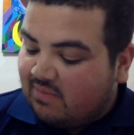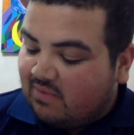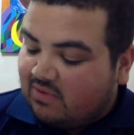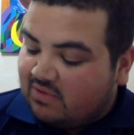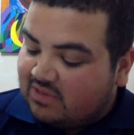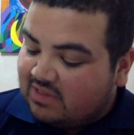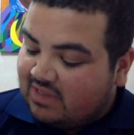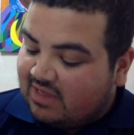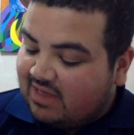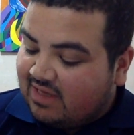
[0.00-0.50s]

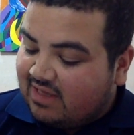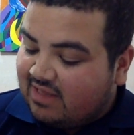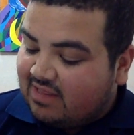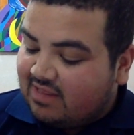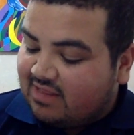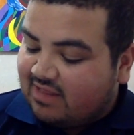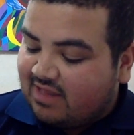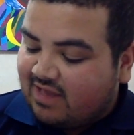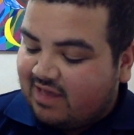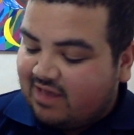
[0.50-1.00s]
mostly
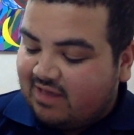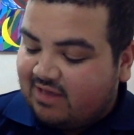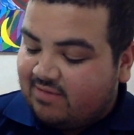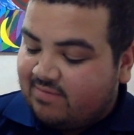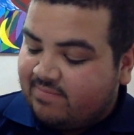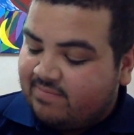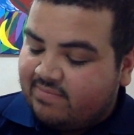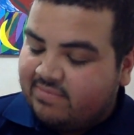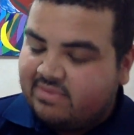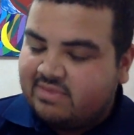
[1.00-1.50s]
it's like
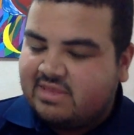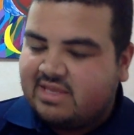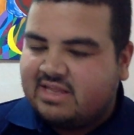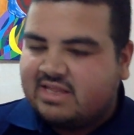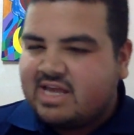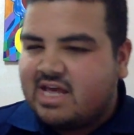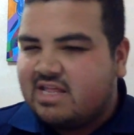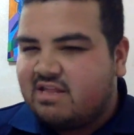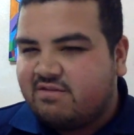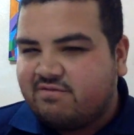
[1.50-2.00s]
the
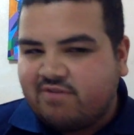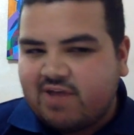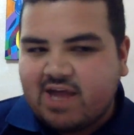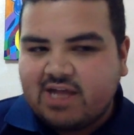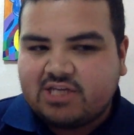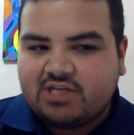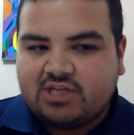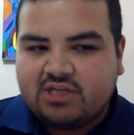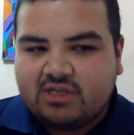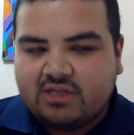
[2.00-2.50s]

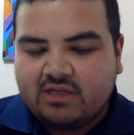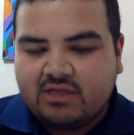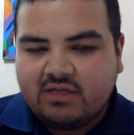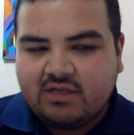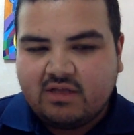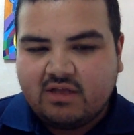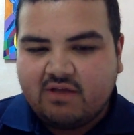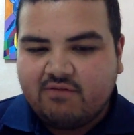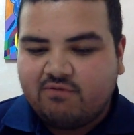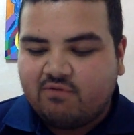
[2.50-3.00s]
satisfaction
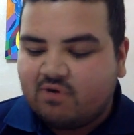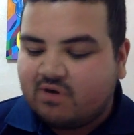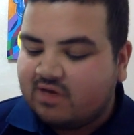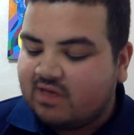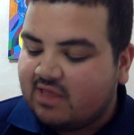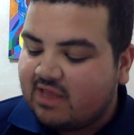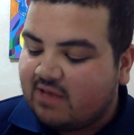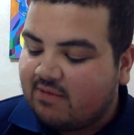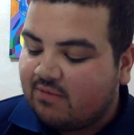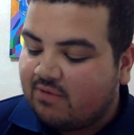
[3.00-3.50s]
of
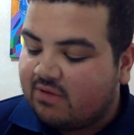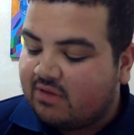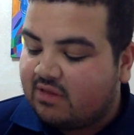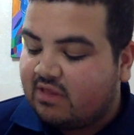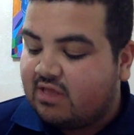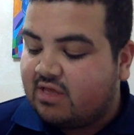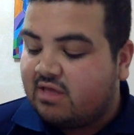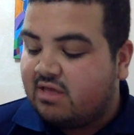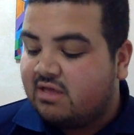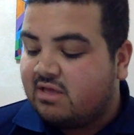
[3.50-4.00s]
wanting that one
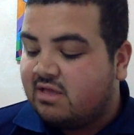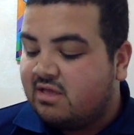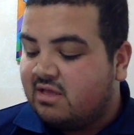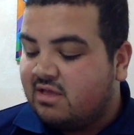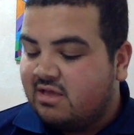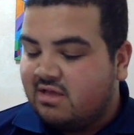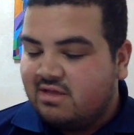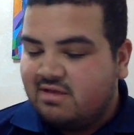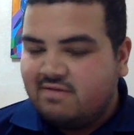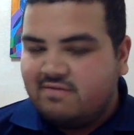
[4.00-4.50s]
thing.
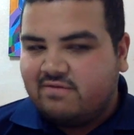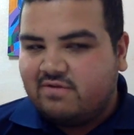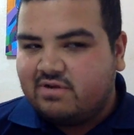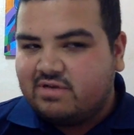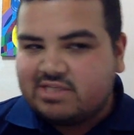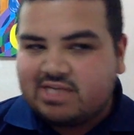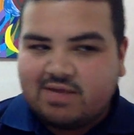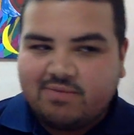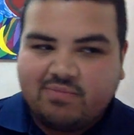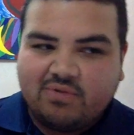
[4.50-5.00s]
For
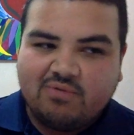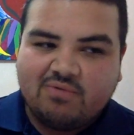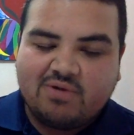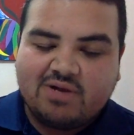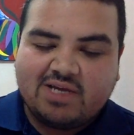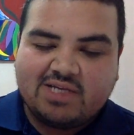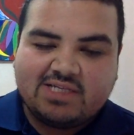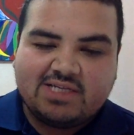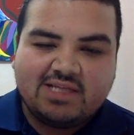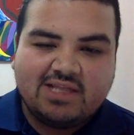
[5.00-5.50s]
example,
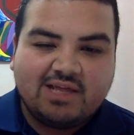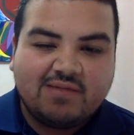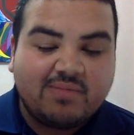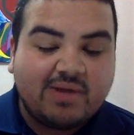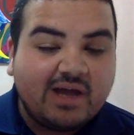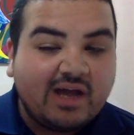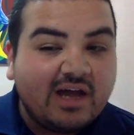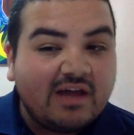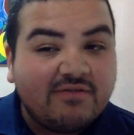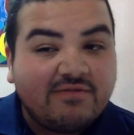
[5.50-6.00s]
when I said like
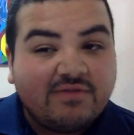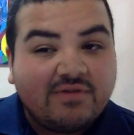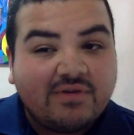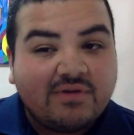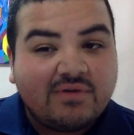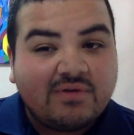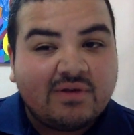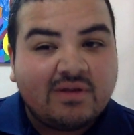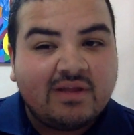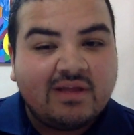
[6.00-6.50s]
my
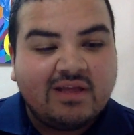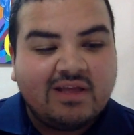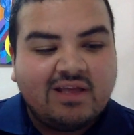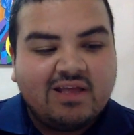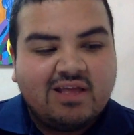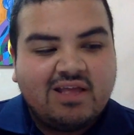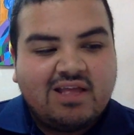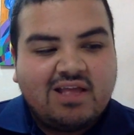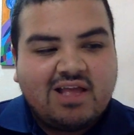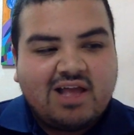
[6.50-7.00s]
iPhone,
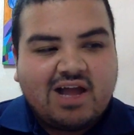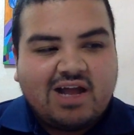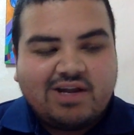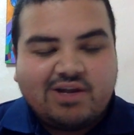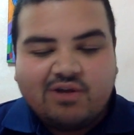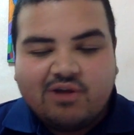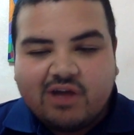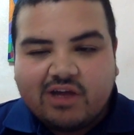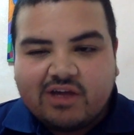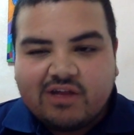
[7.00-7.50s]
I
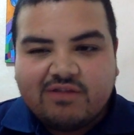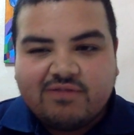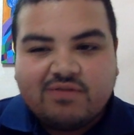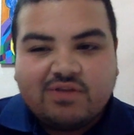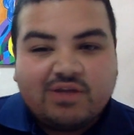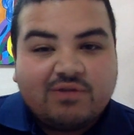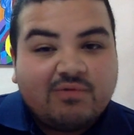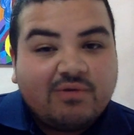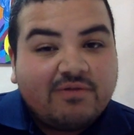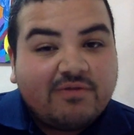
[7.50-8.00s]
know I could have
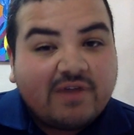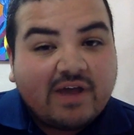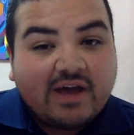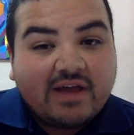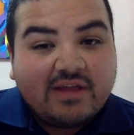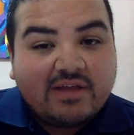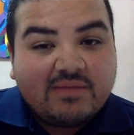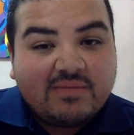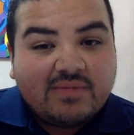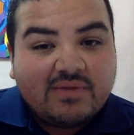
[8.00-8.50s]
done
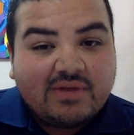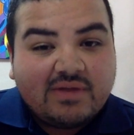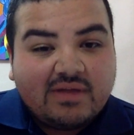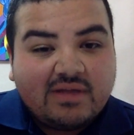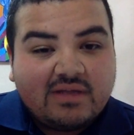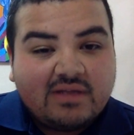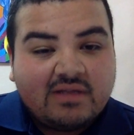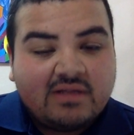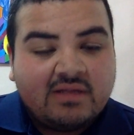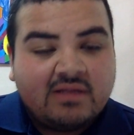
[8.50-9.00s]
without it, but
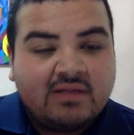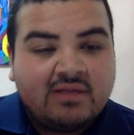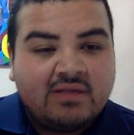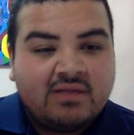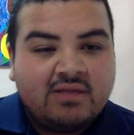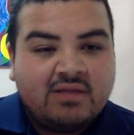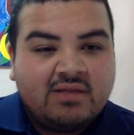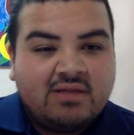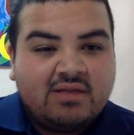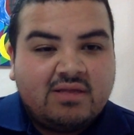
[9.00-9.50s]

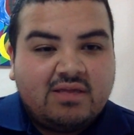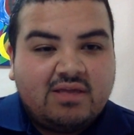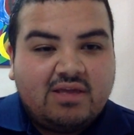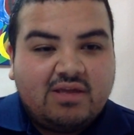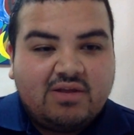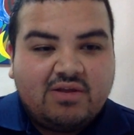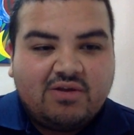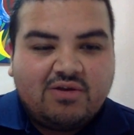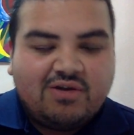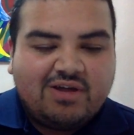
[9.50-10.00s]

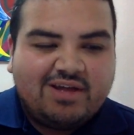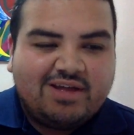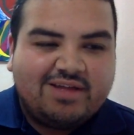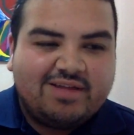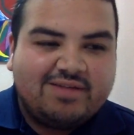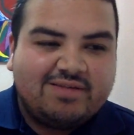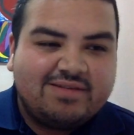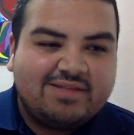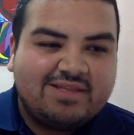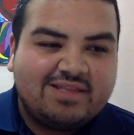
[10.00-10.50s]

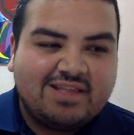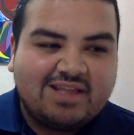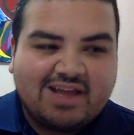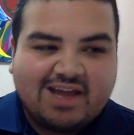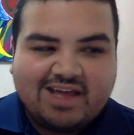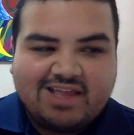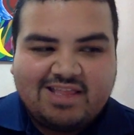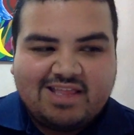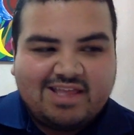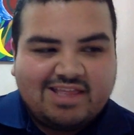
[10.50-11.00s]

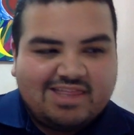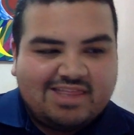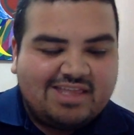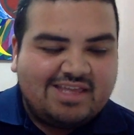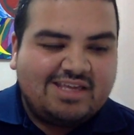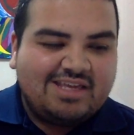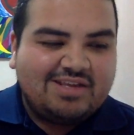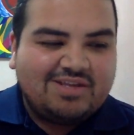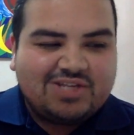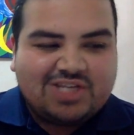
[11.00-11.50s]

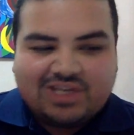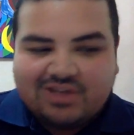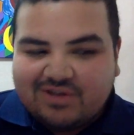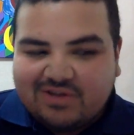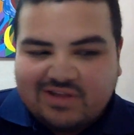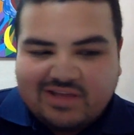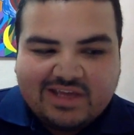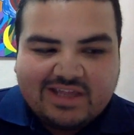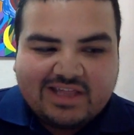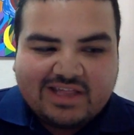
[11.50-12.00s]
the
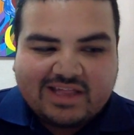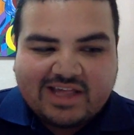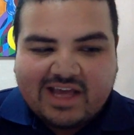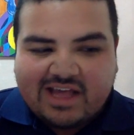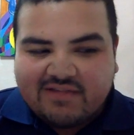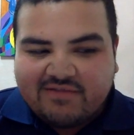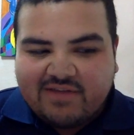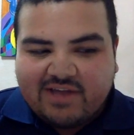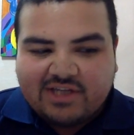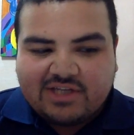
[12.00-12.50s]
utility, the
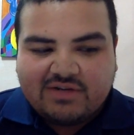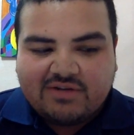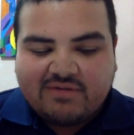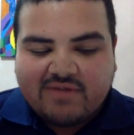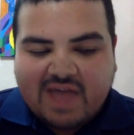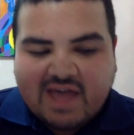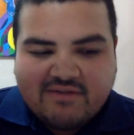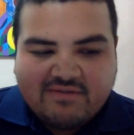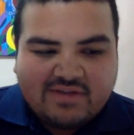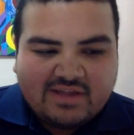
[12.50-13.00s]
satisfaction of
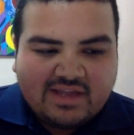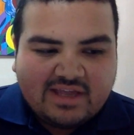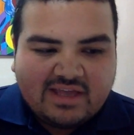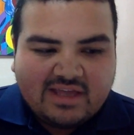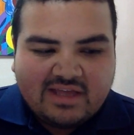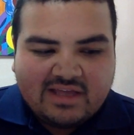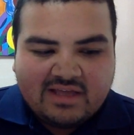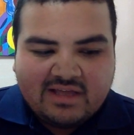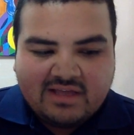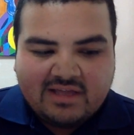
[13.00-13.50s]
having
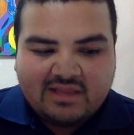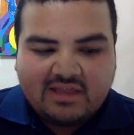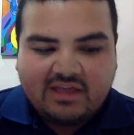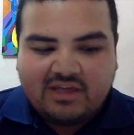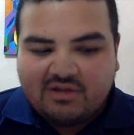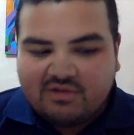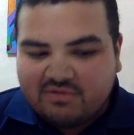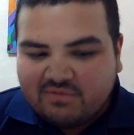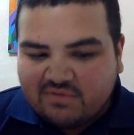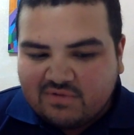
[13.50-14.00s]
it, the
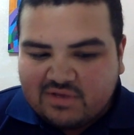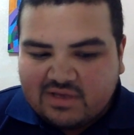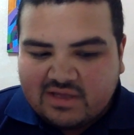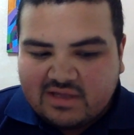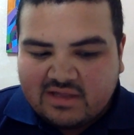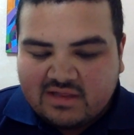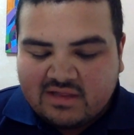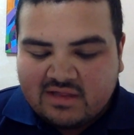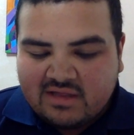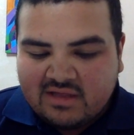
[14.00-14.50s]

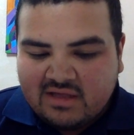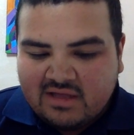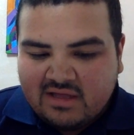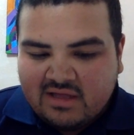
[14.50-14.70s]
usefulness,